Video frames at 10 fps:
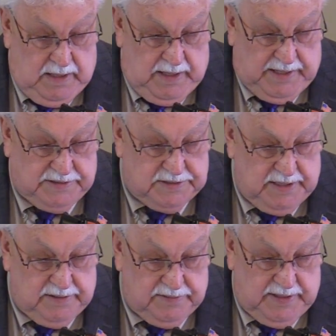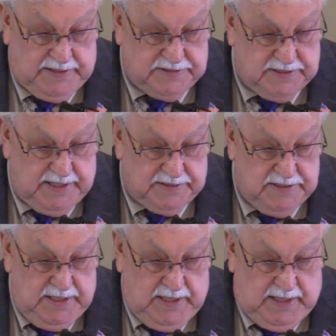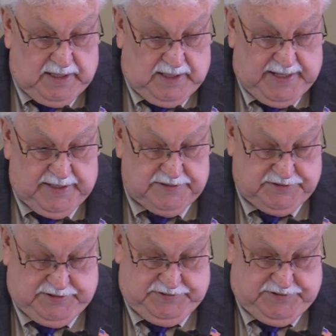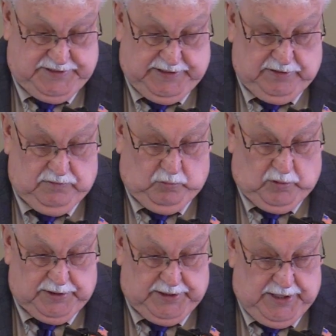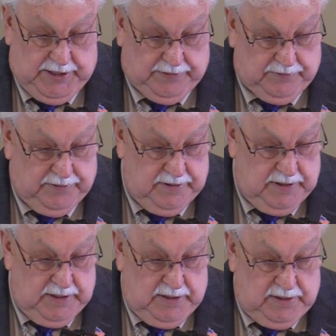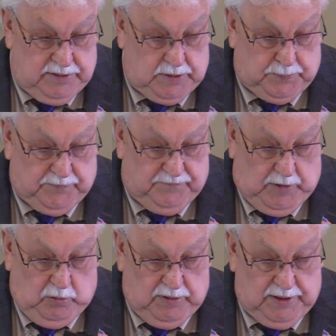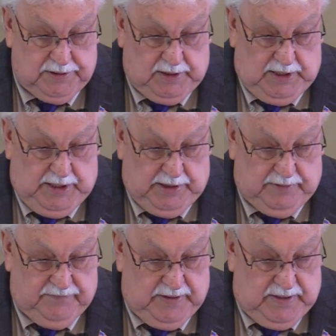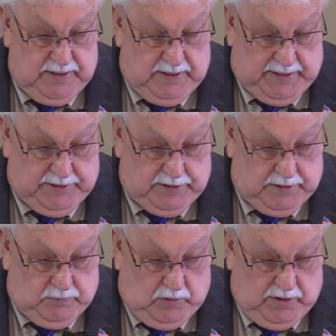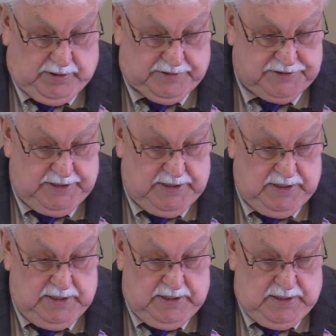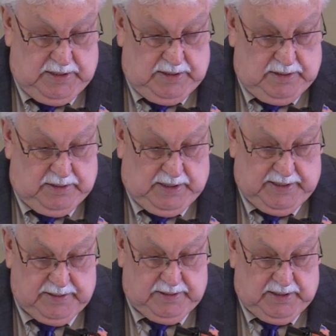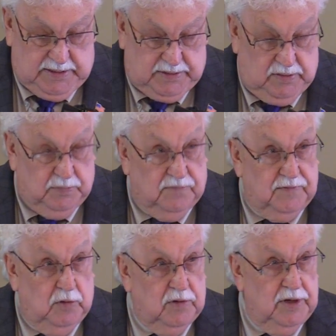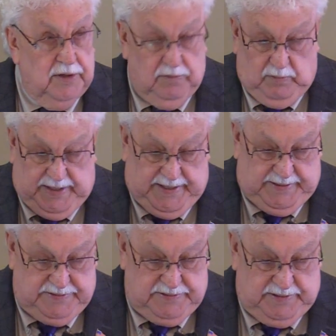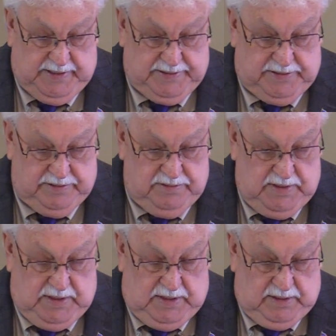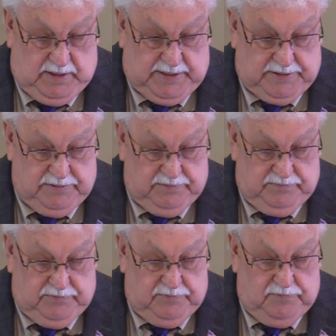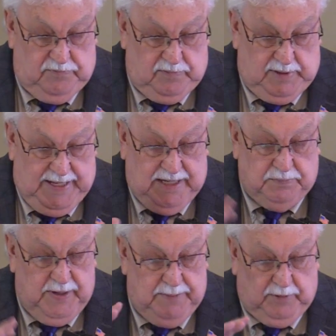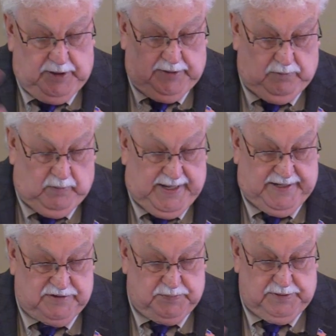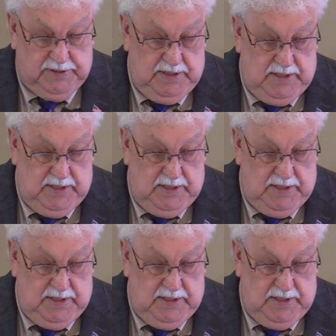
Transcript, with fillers: He says, he says, and let us consider one another to provoke unto love and to good works, not not to provoke other ways, not to not to lead people other ways, but